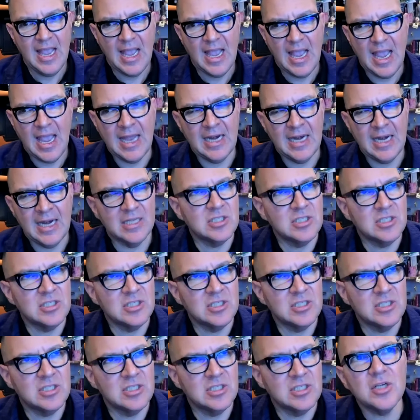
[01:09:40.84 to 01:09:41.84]
And it's
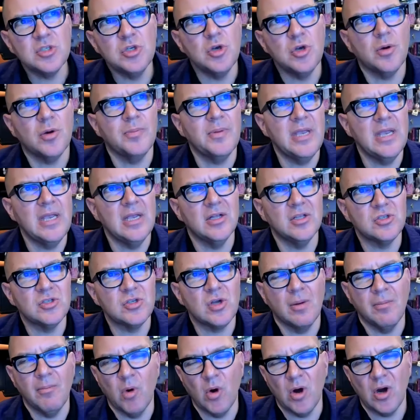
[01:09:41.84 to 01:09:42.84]
not because Europeans
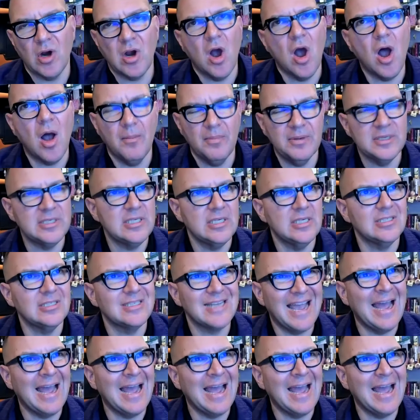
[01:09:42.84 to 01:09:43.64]
are more competent